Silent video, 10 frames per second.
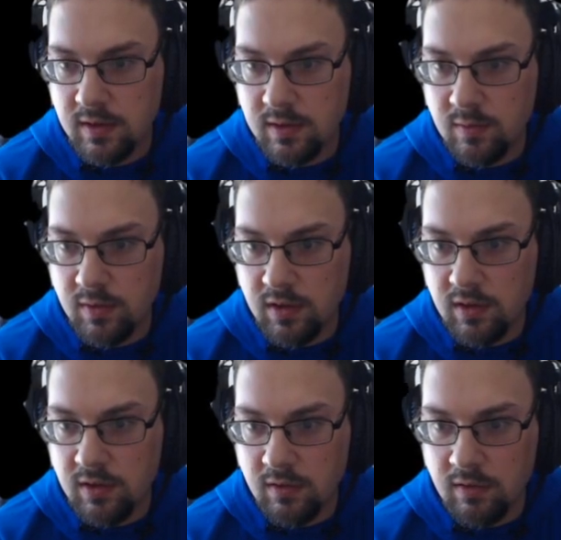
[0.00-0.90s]
We
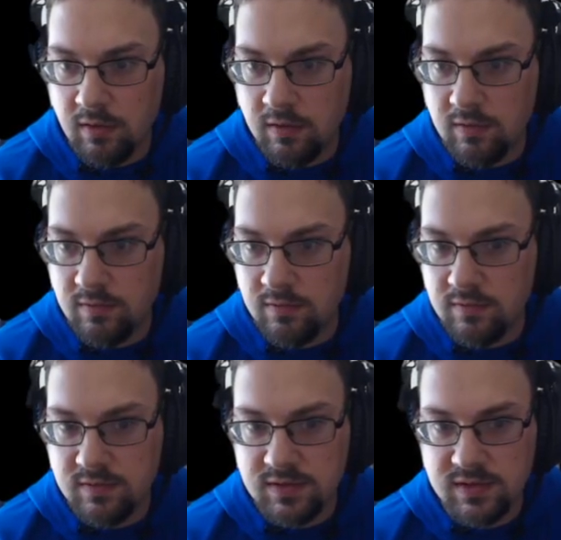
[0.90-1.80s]

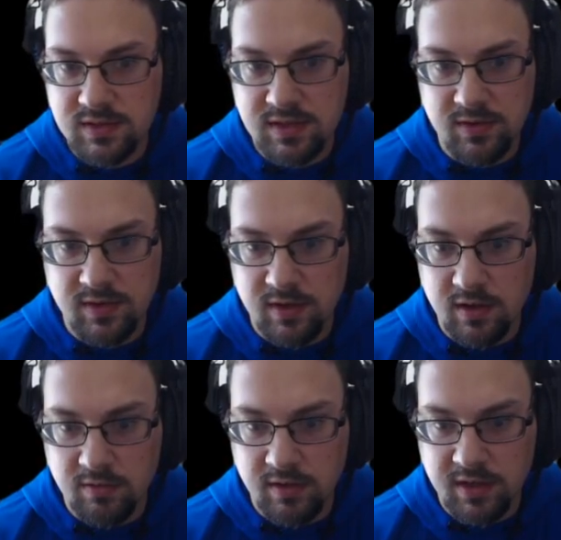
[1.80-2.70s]
are still in
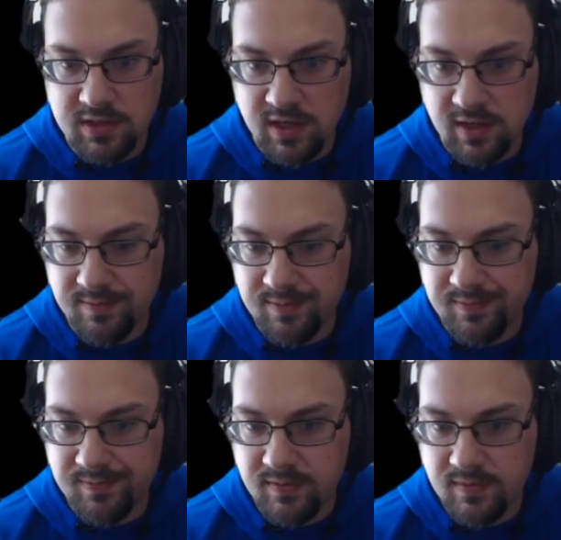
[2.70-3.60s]
alright shape.
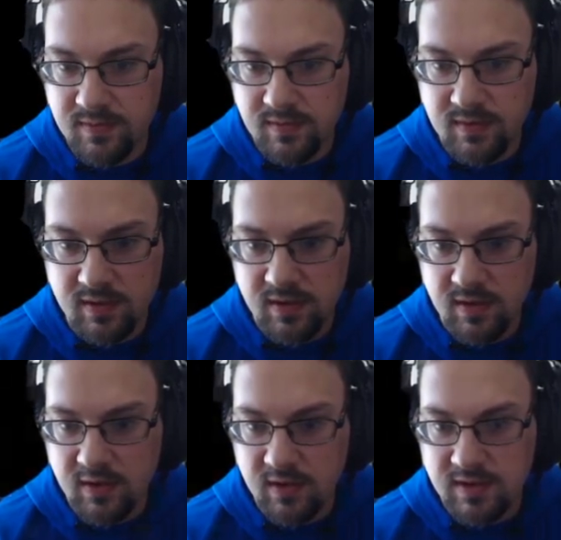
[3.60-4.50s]

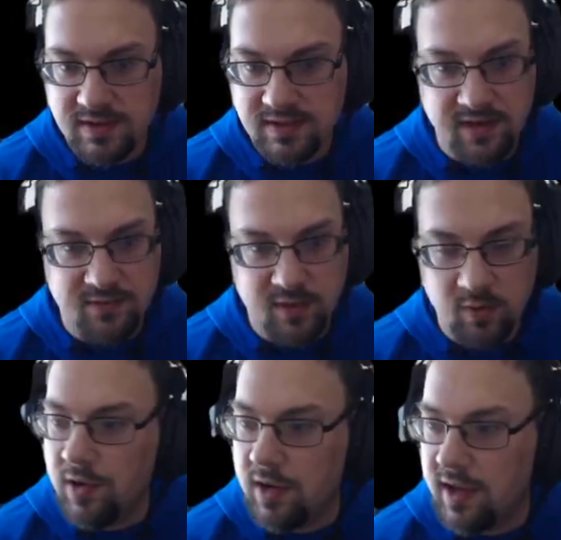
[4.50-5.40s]
Except if we
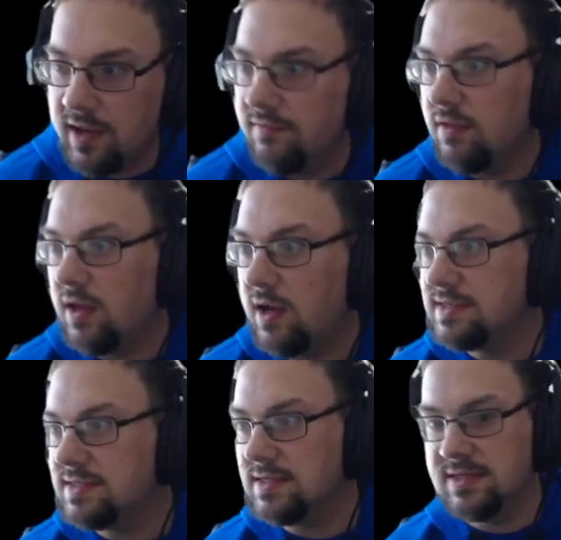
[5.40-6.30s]
would not have lost
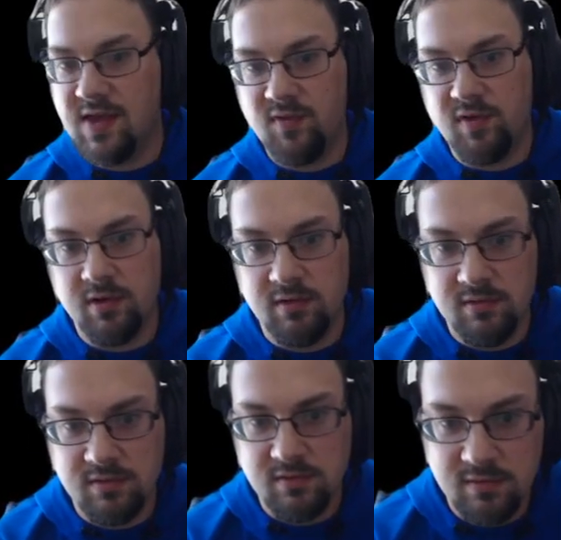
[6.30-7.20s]
the 7
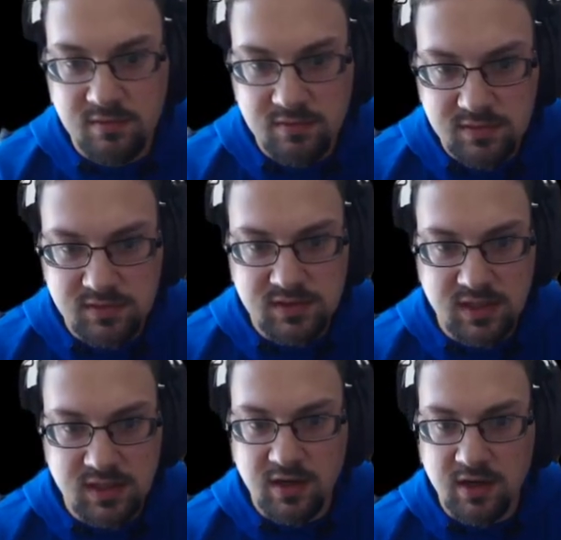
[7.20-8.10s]

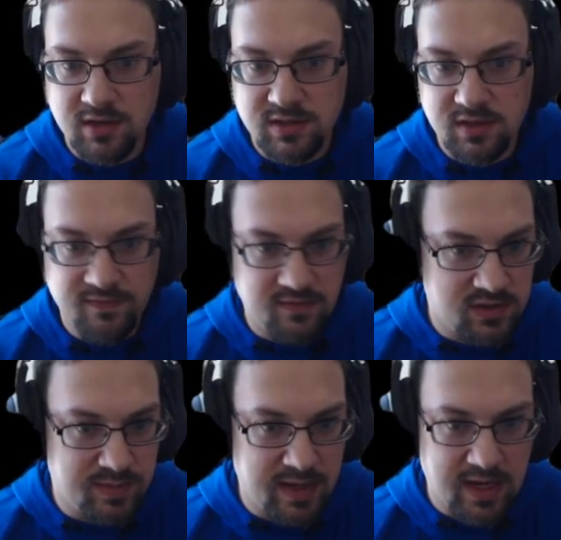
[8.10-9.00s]
centaurs in the first
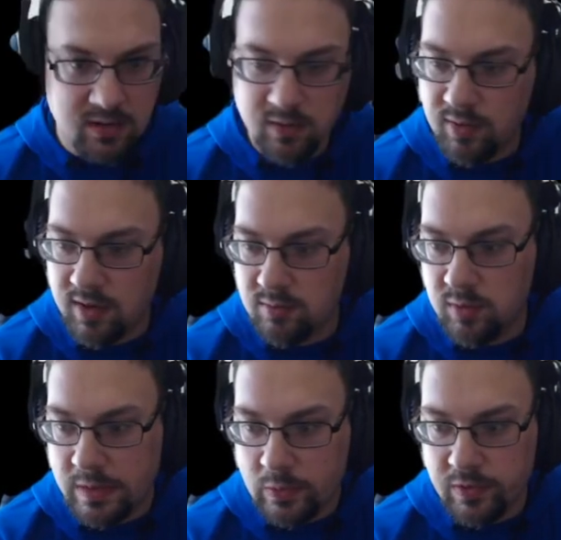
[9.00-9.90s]
battle, we
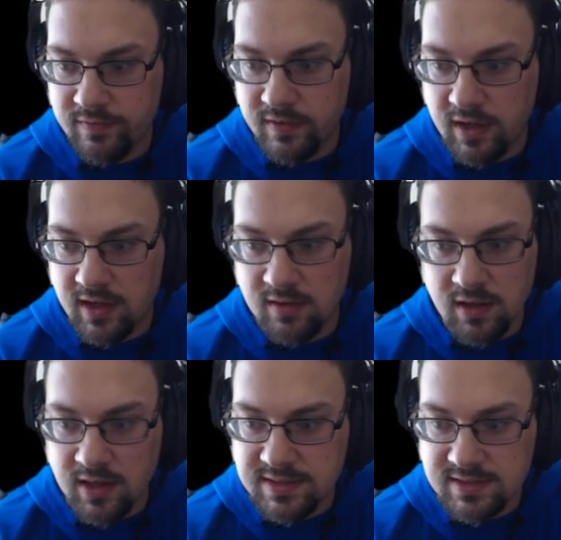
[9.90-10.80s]
probably would have not
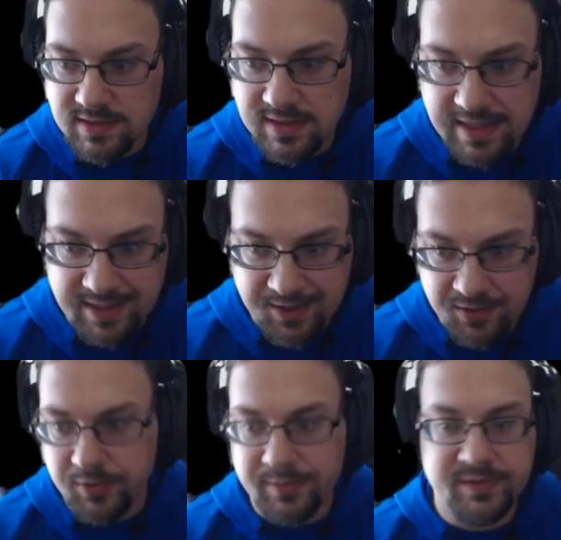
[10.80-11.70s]
lost any
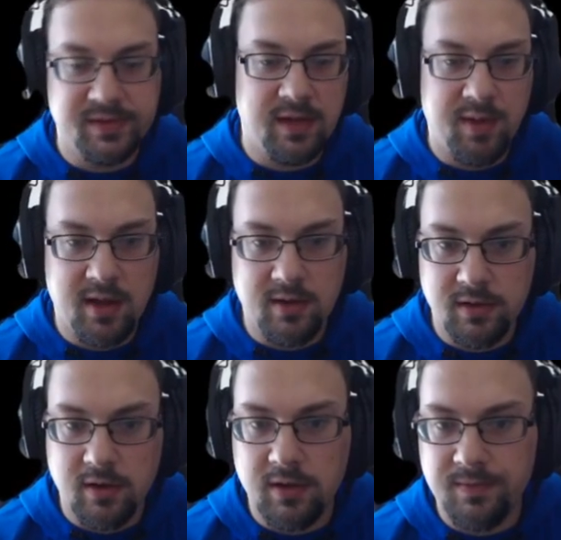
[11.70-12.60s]
troops in that battle at
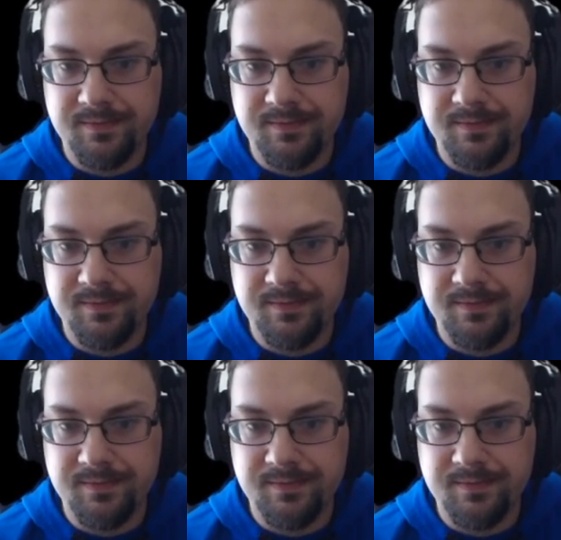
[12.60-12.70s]
all.